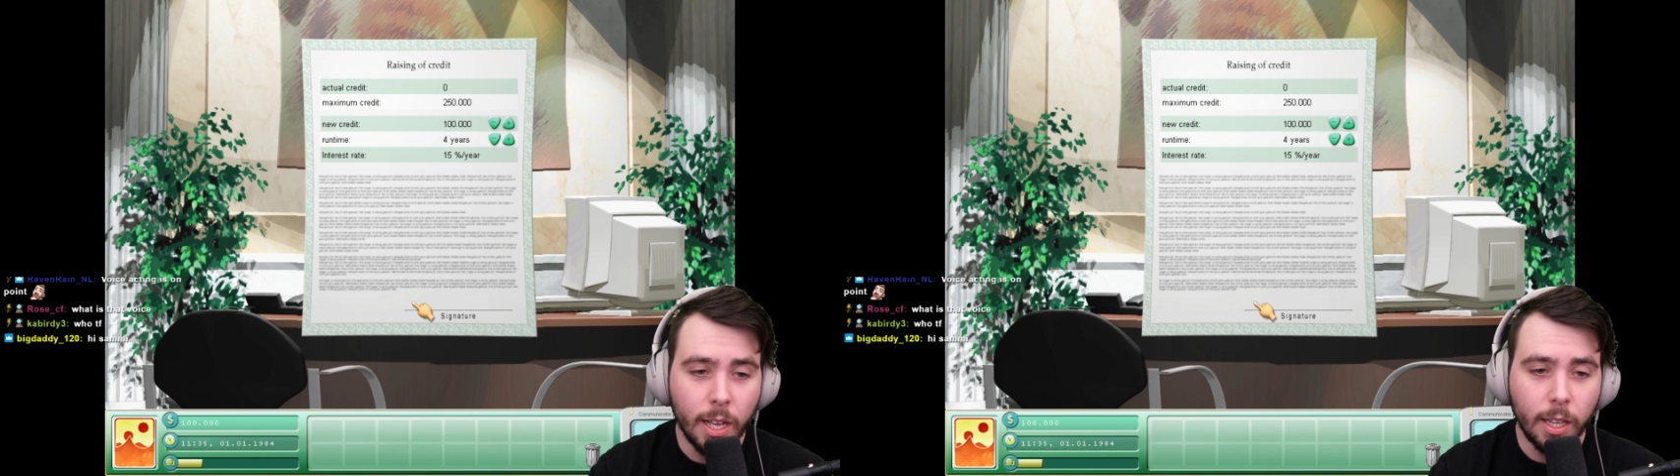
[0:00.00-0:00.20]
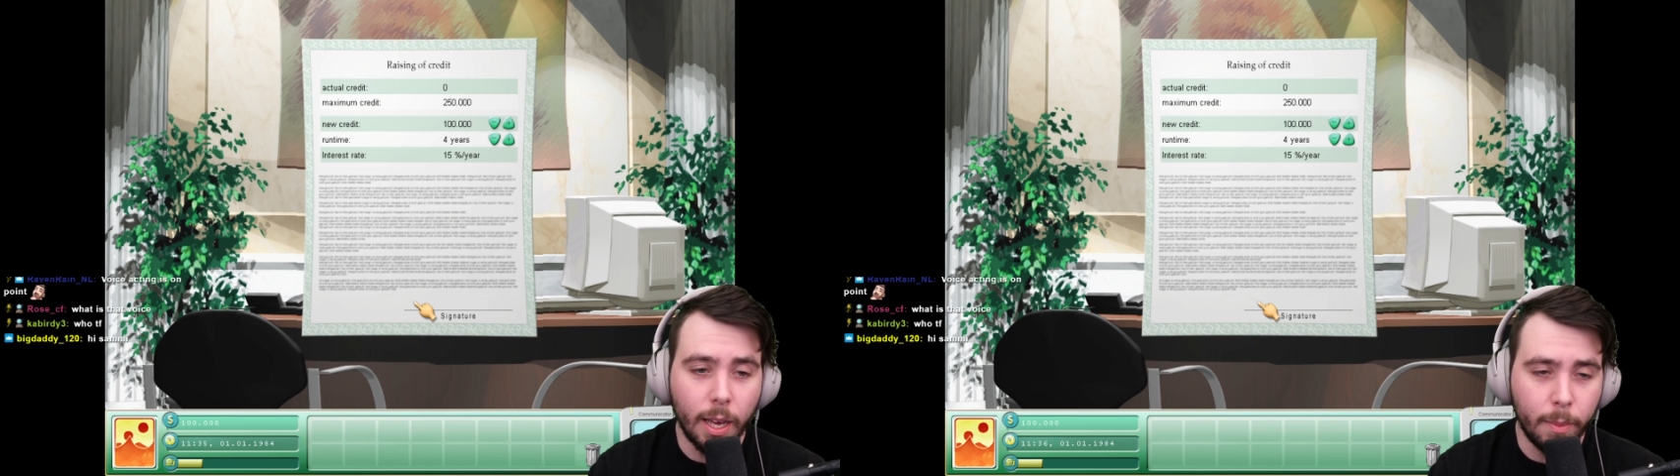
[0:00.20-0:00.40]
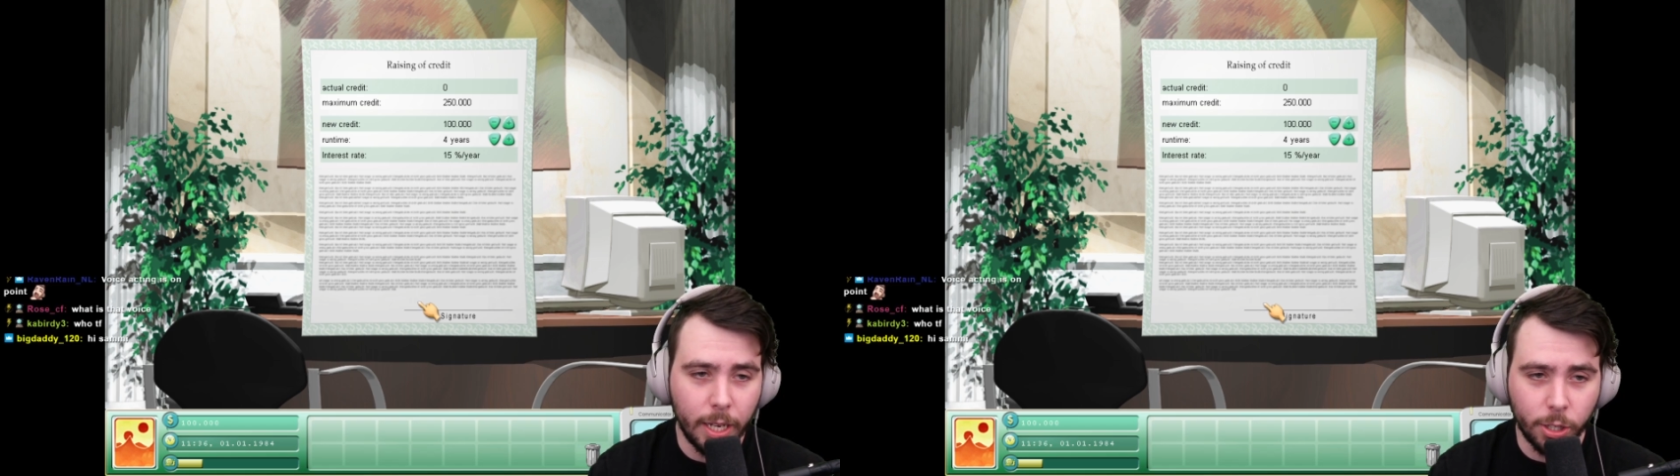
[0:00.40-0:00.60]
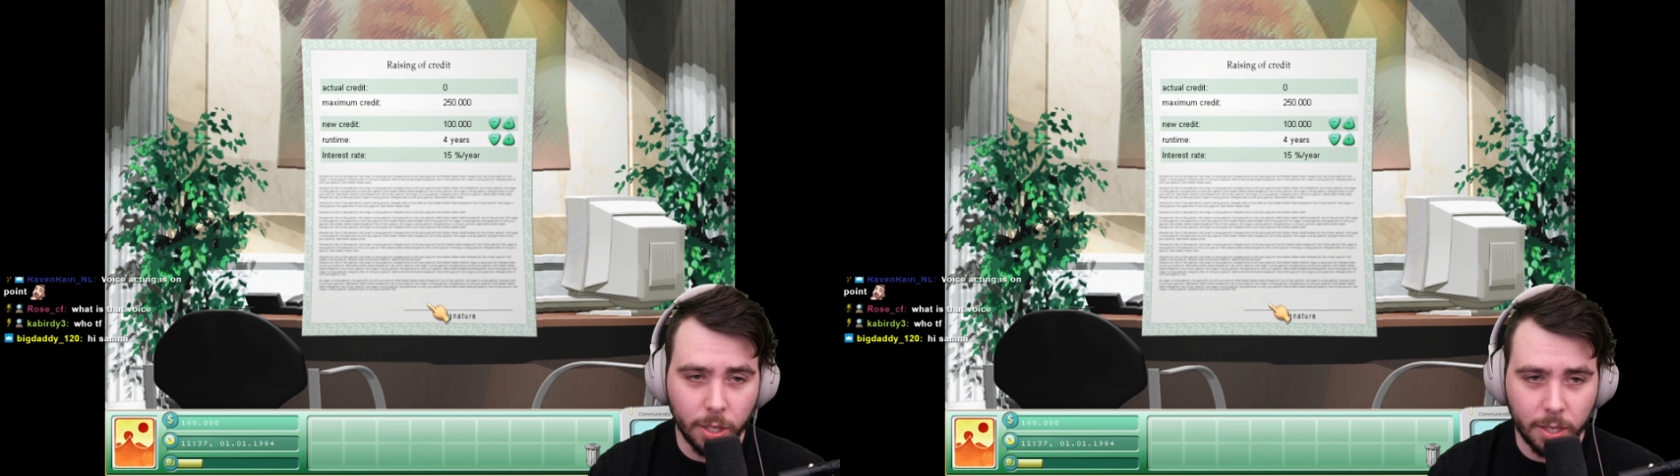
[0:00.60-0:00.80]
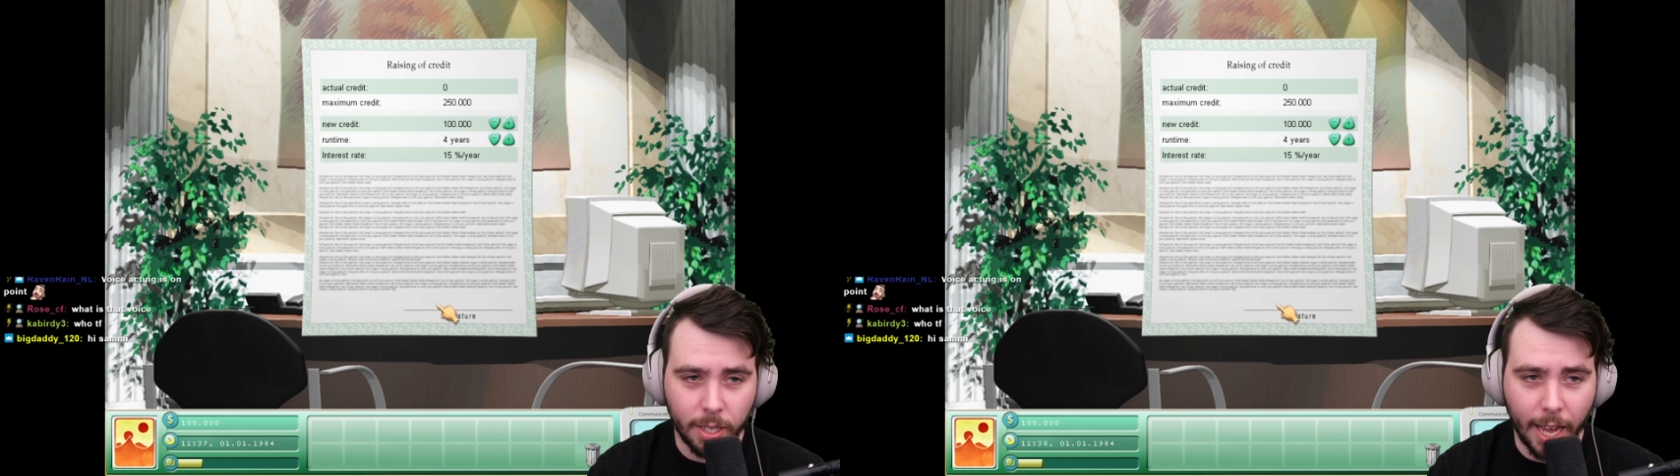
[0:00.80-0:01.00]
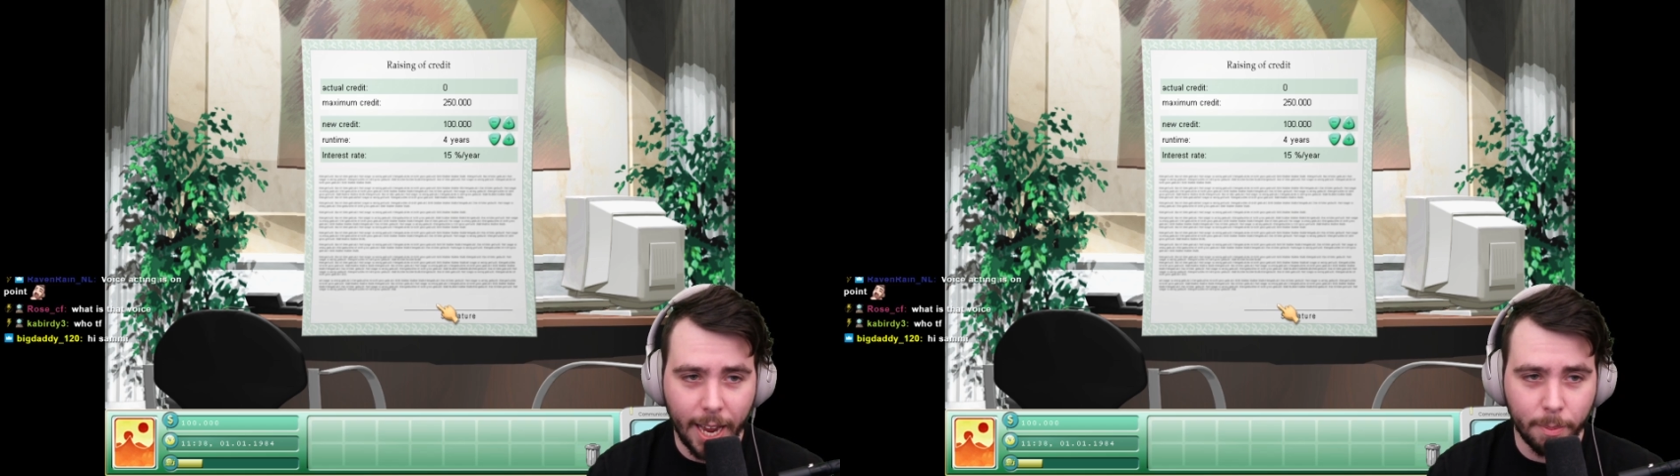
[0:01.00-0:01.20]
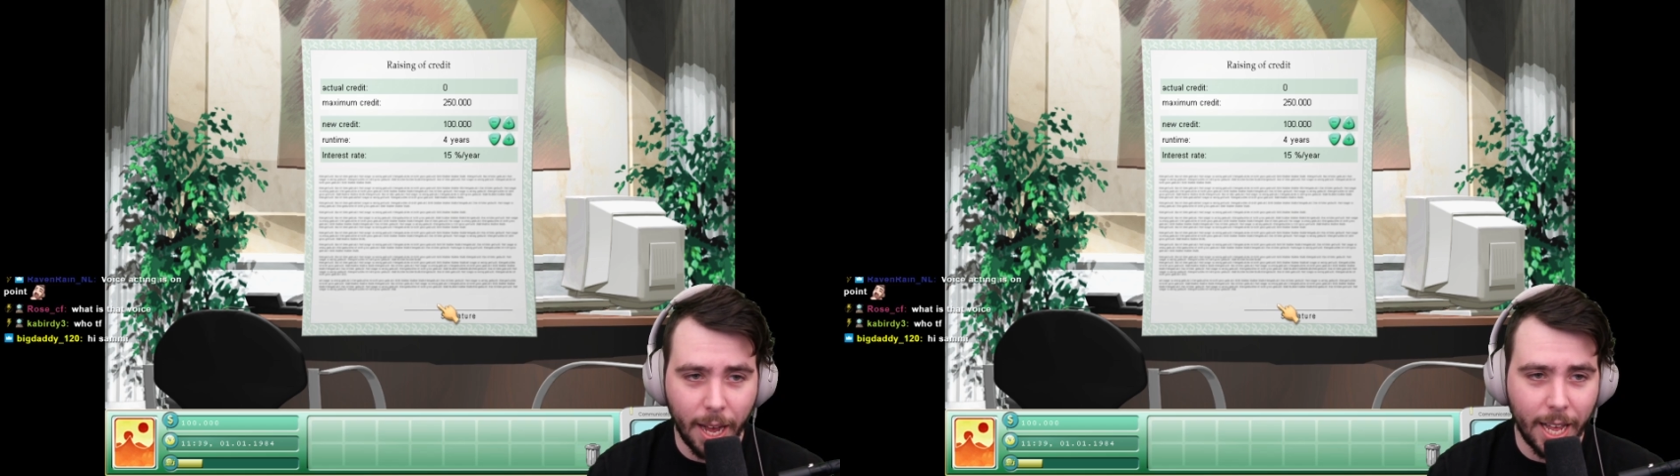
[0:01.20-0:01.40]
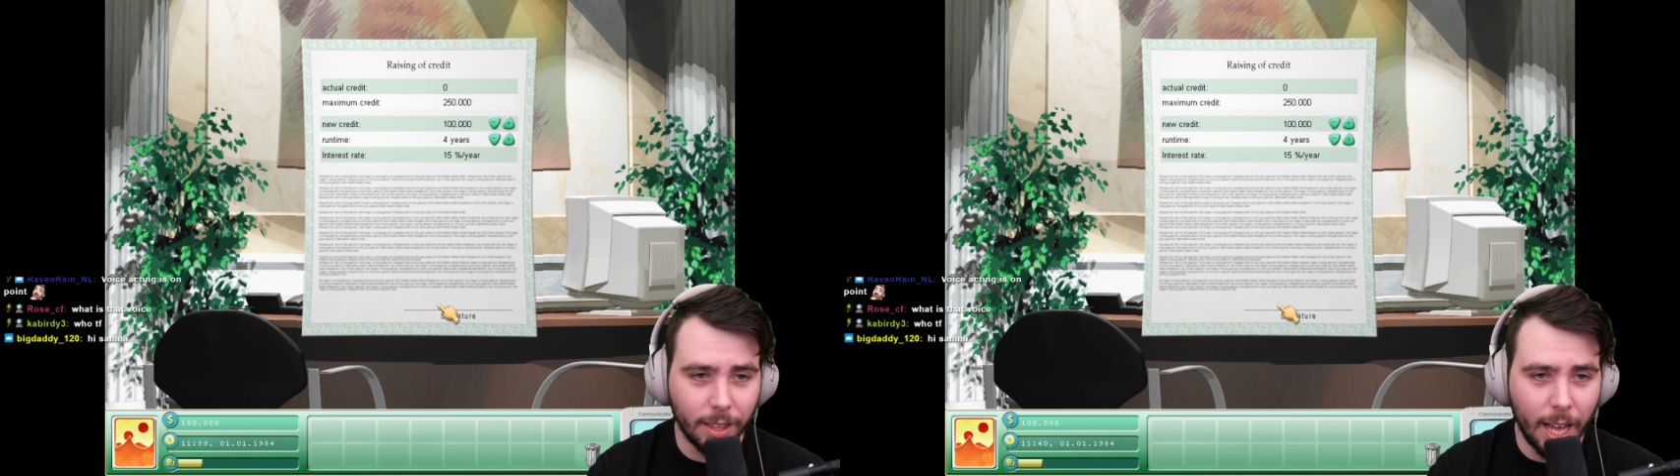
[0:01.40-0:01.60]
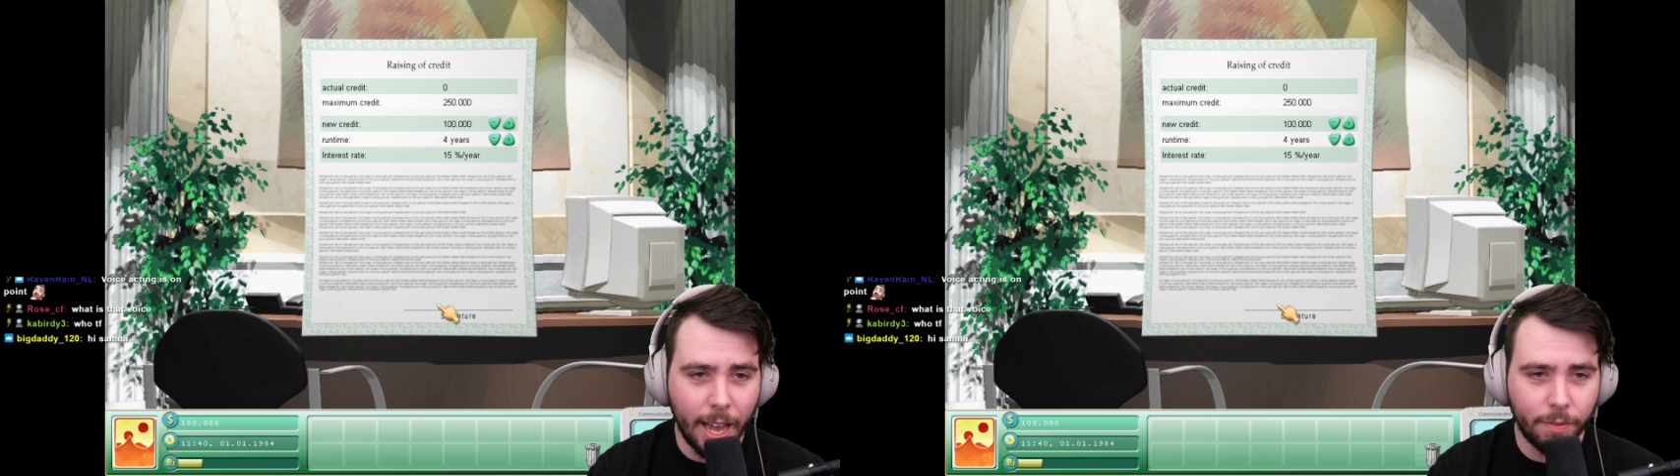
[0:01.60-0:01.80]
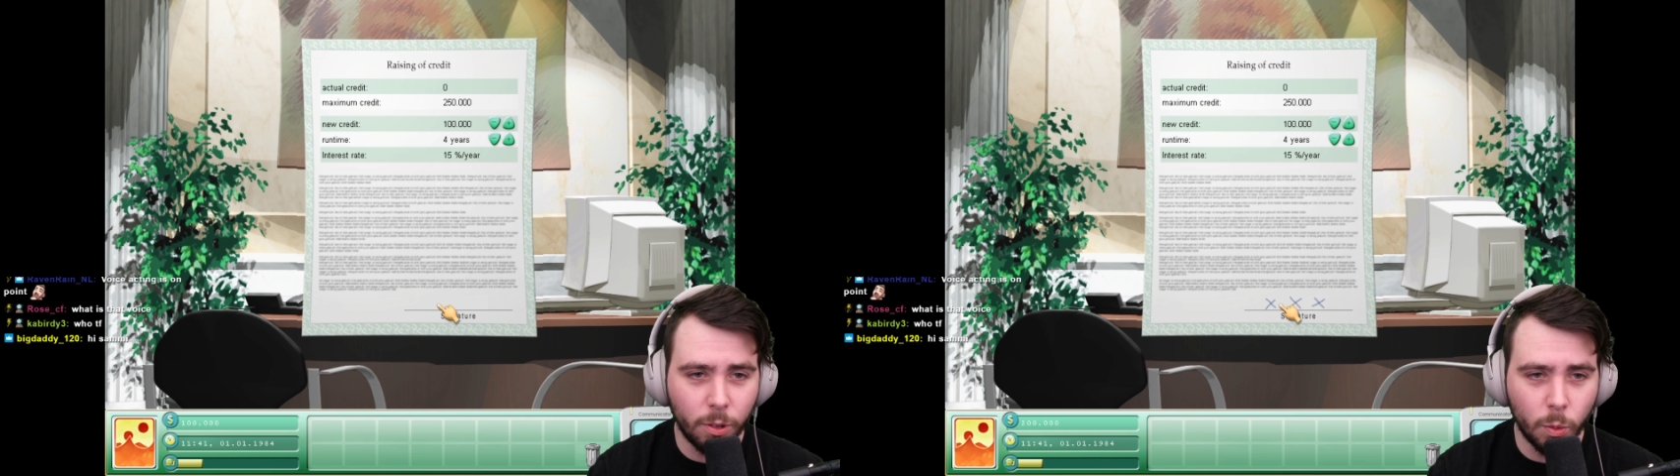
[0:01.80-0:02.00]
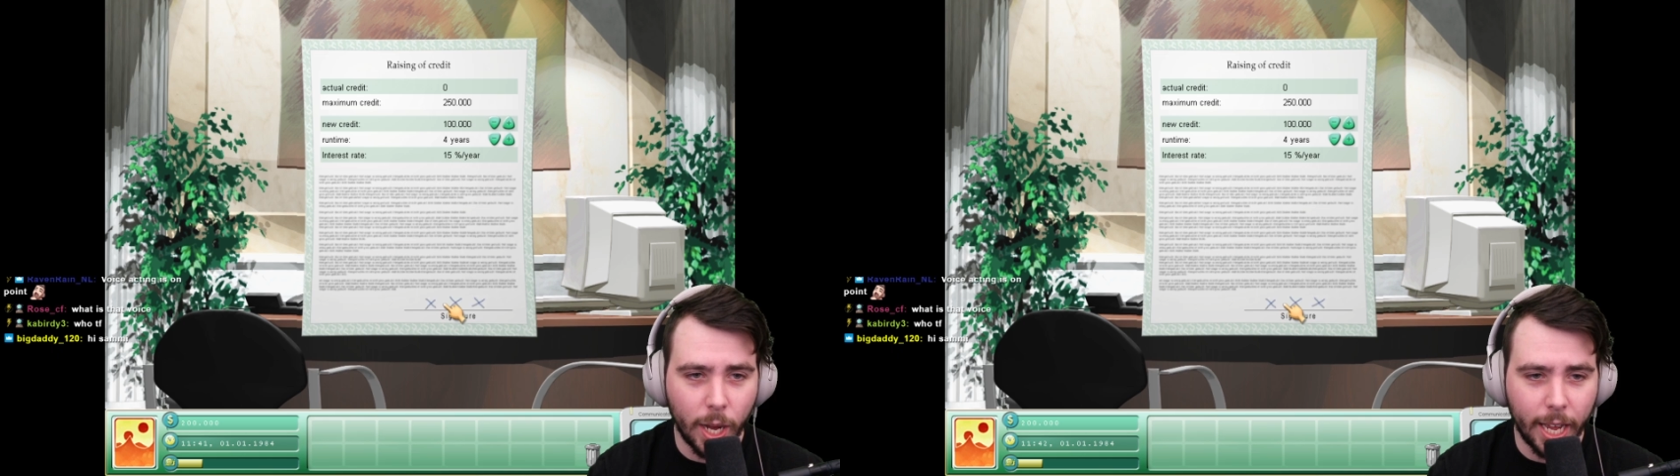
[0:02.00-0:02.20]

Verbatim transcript: Let me just sign my life away